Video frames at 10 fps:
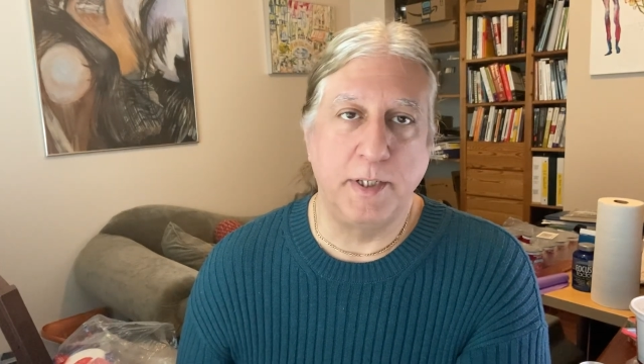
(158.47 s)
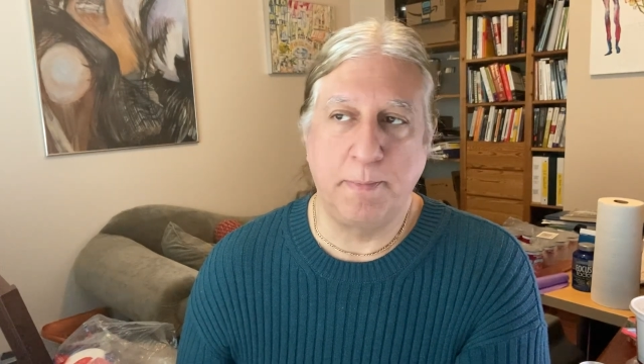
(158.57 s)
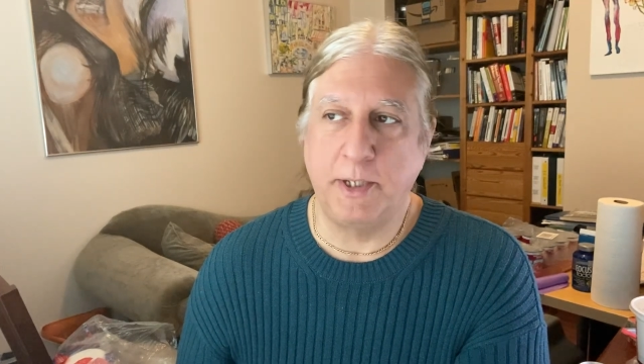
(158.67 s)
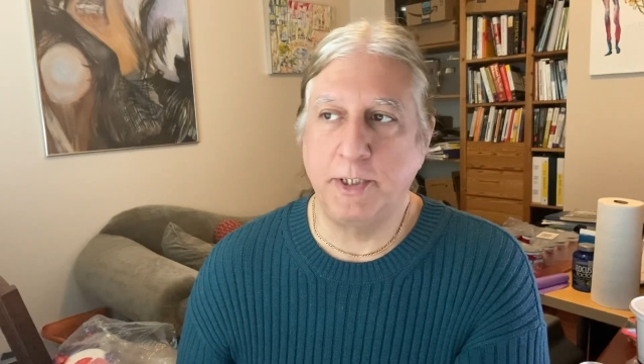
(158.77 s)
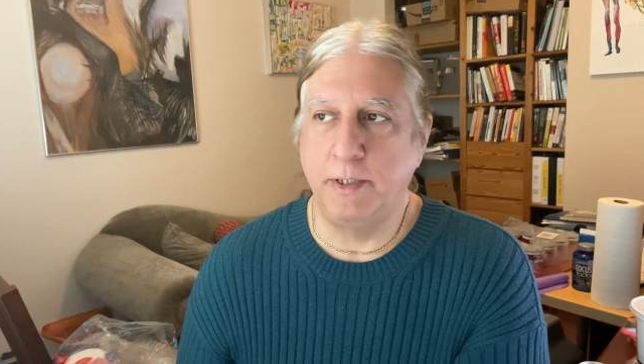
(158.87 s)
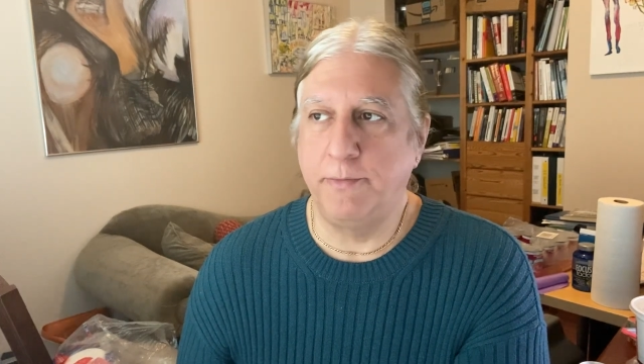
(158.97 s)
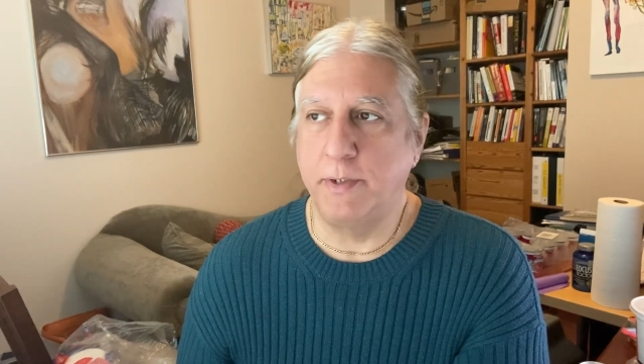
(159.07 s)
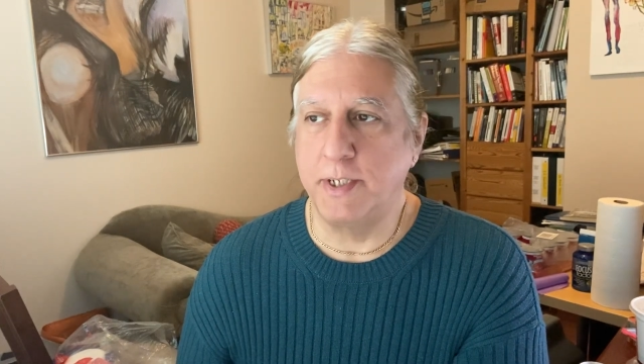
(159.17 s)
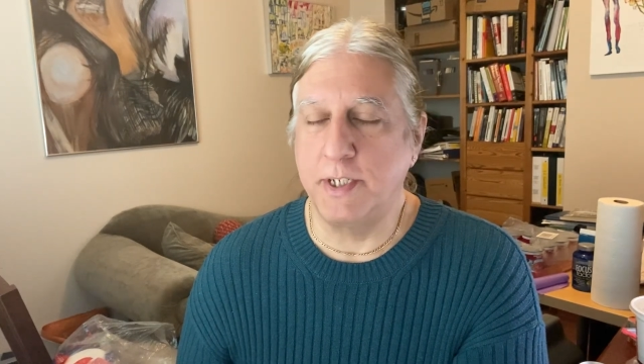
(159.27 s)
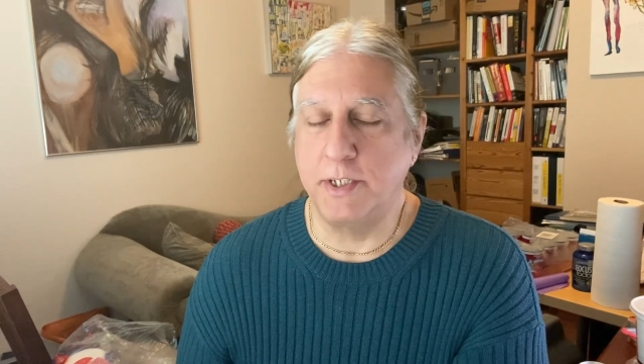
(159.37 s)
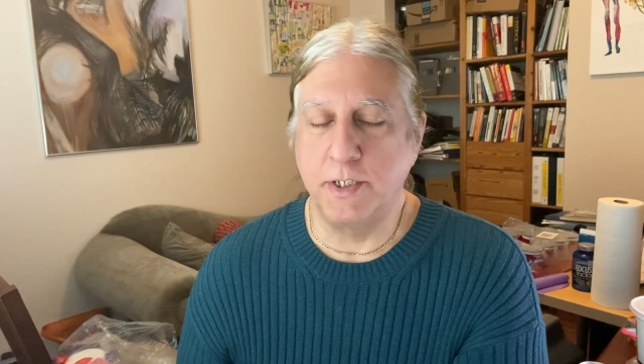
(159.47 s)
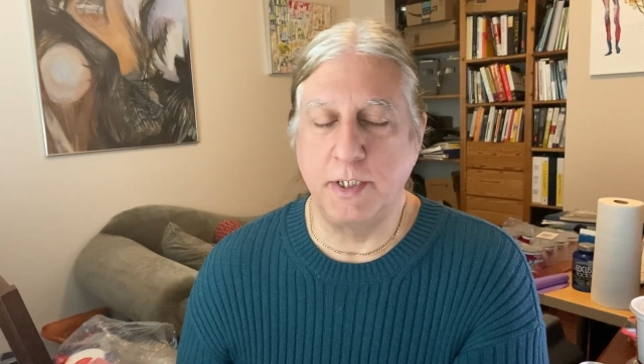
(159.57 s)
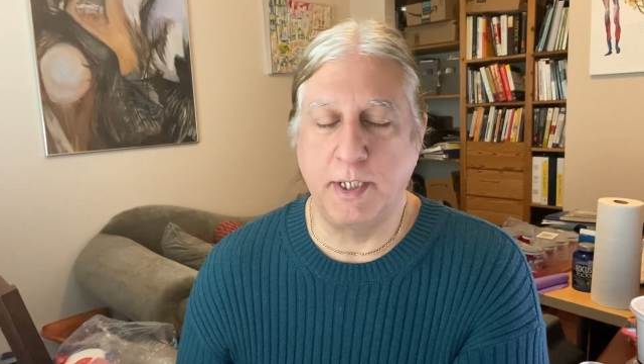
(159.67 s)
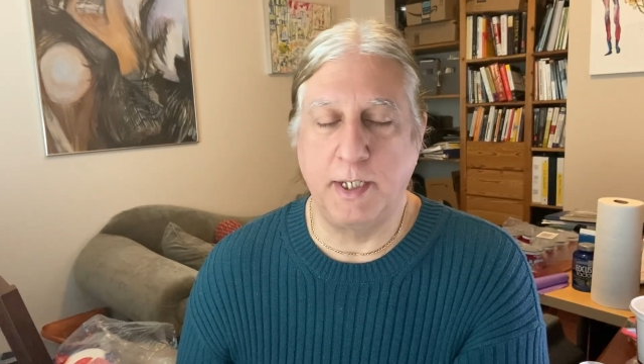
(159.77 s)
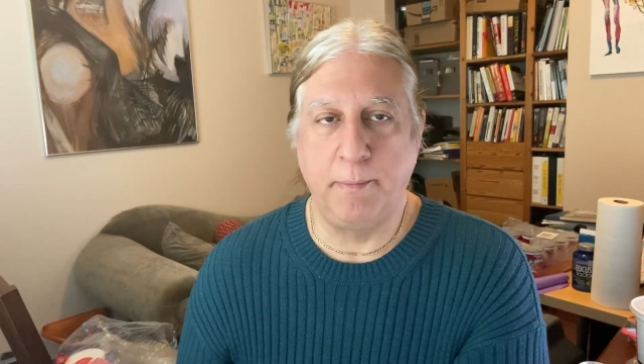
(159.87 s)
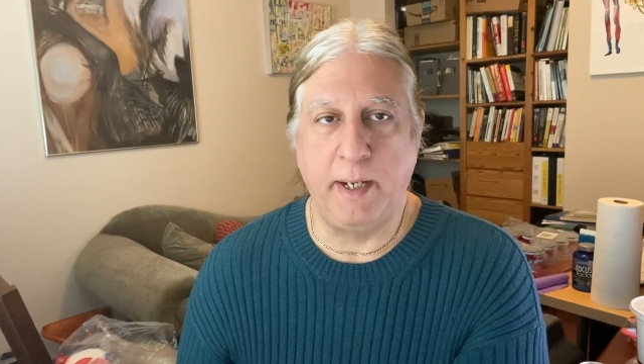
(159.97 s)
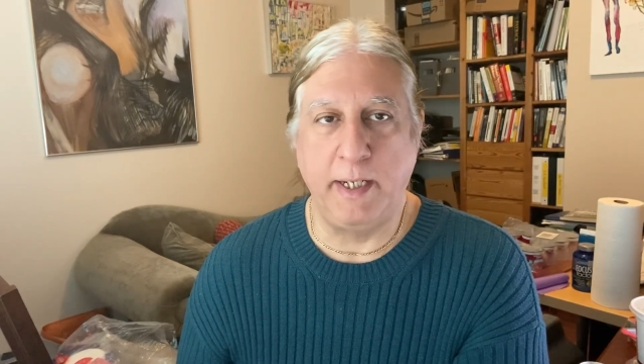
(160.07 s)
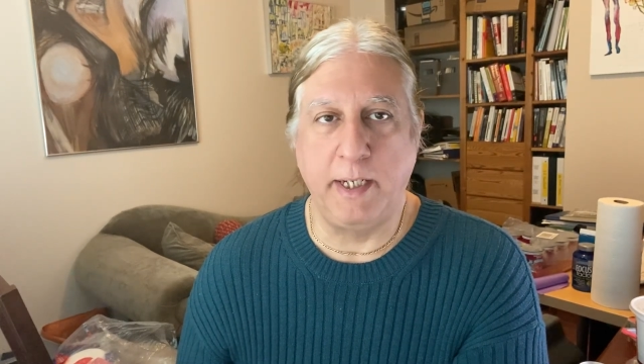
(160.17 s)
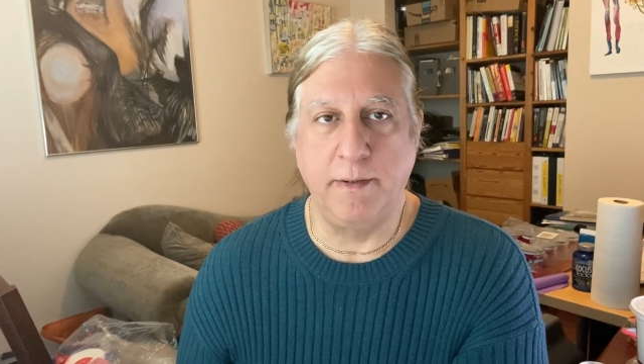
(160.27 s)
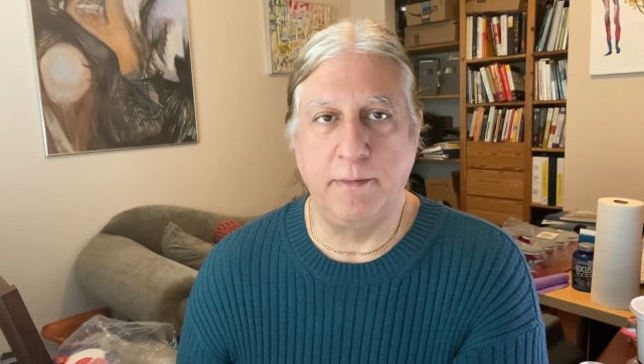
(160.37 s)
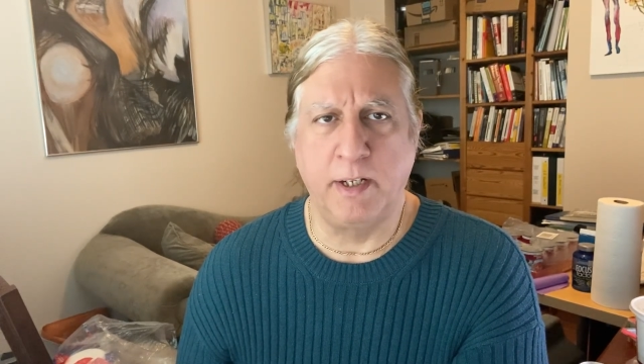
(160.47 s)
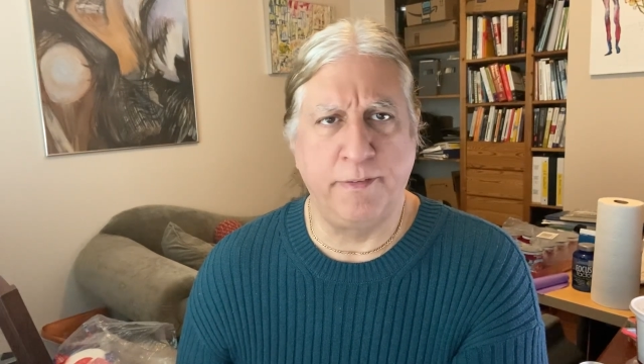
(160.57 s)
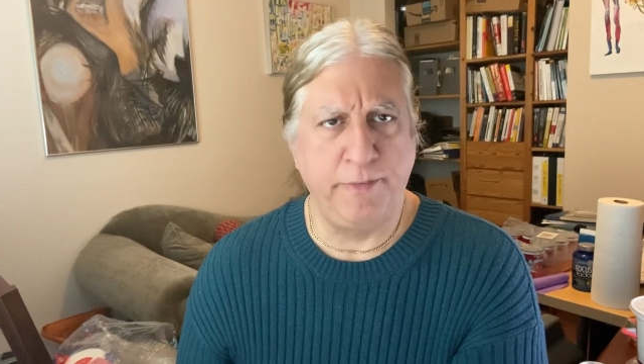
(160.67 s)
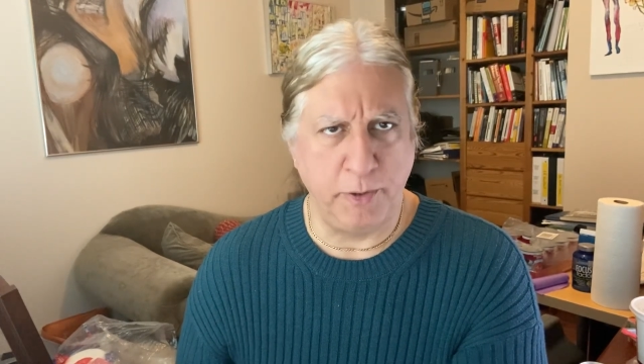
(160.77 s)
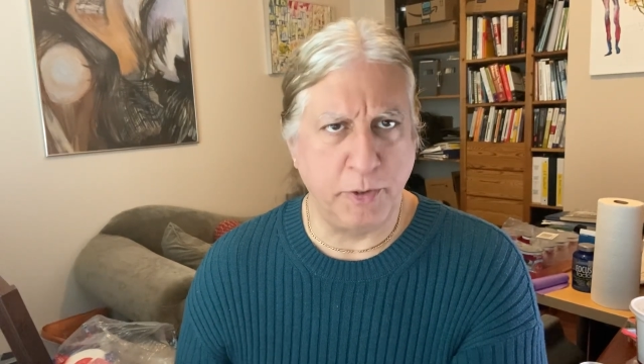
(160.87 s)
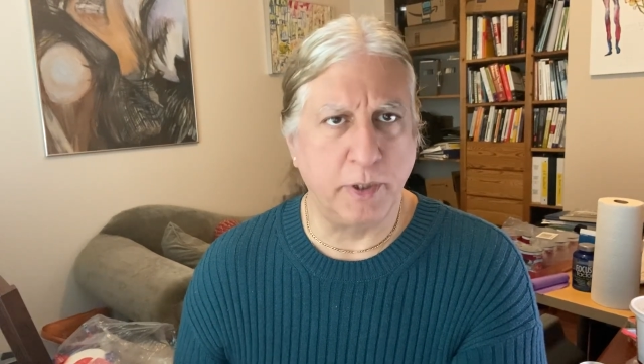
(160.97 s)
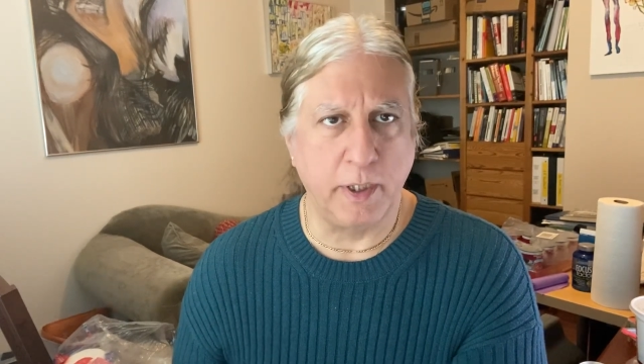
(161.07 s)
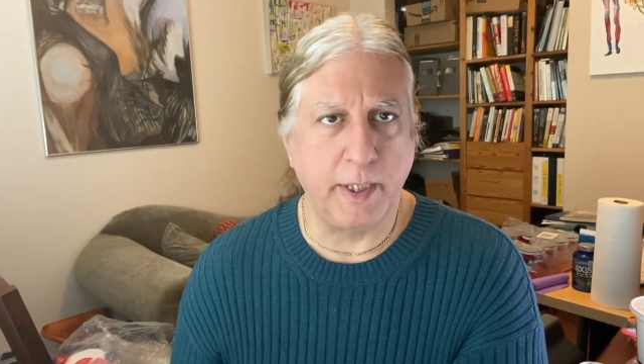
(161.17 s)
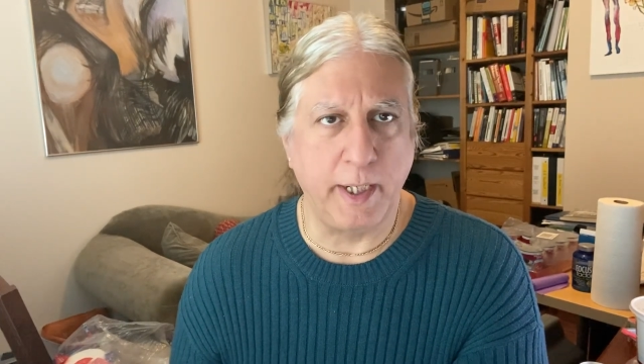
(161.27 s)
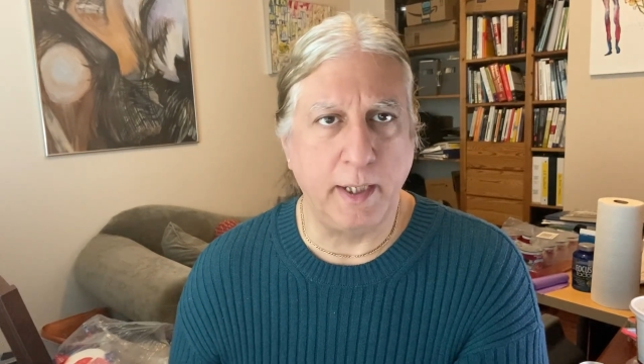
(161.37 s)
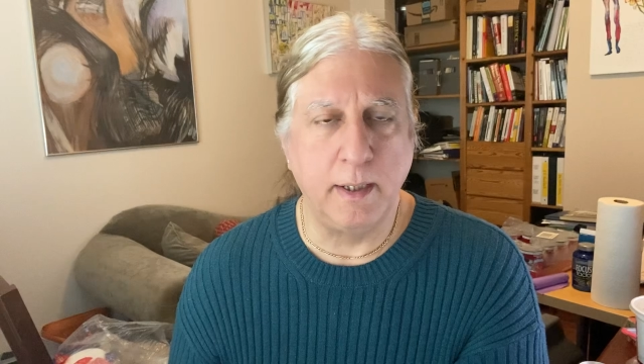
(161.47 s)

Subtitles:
especially for decisions that they're making that are future looking.